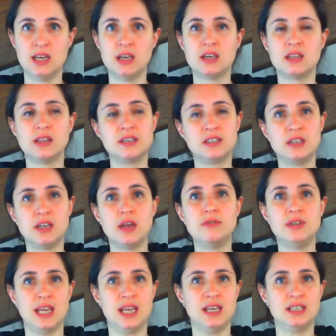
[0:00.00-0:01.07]
there's no
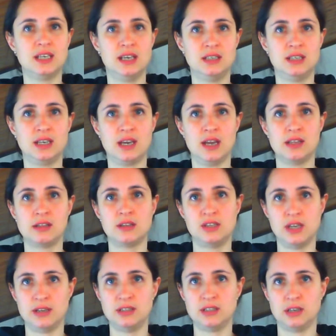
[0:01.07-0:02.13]
need to indicate the
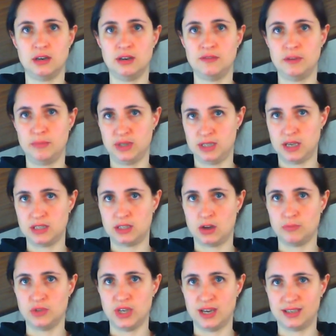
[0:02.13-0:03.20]
gender of the possessed
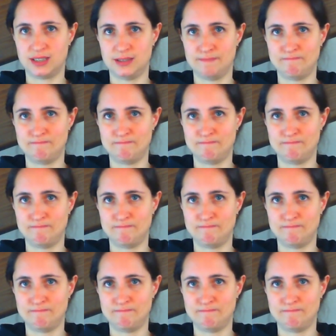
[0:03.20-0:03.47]
object.